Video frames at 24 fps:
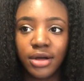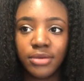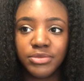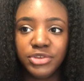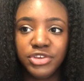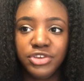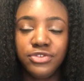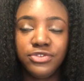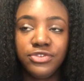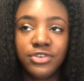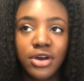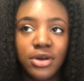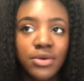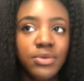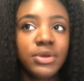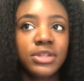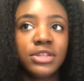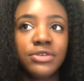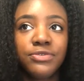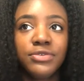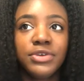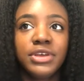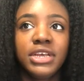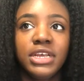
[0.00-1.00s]
You don't
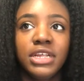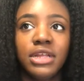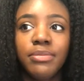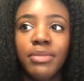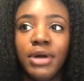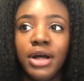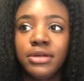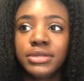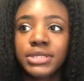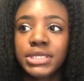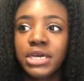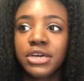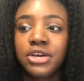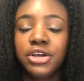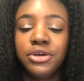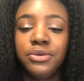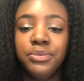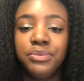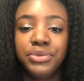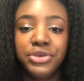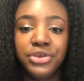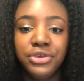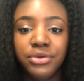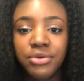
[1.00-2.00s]
want to forget about the
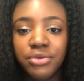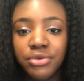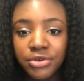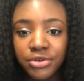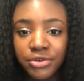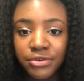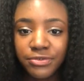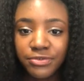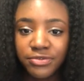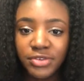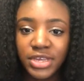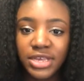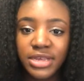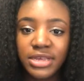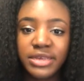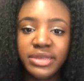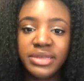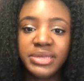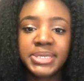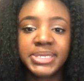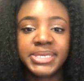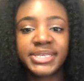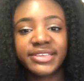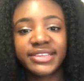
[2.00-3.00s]
computer
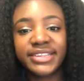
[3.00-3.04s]
fees